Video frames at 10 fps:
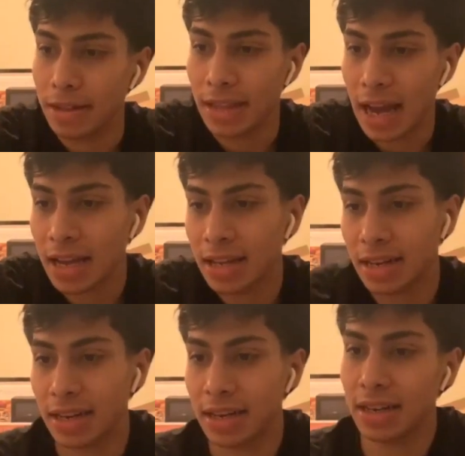that,
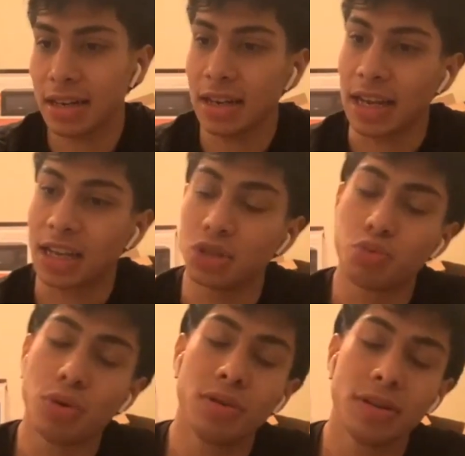like, because
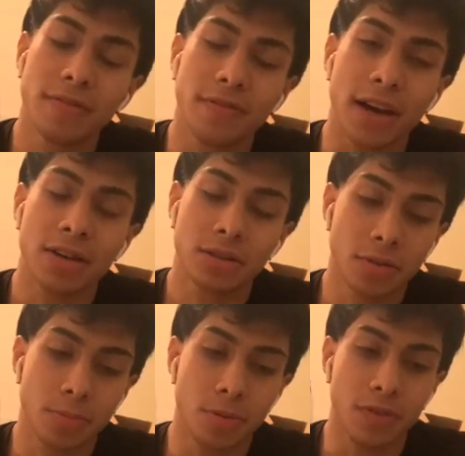we were in the finals
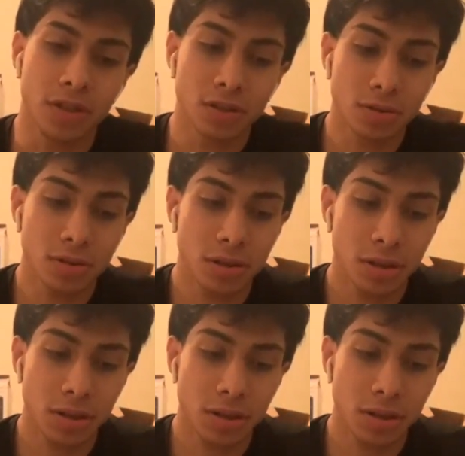of the provincials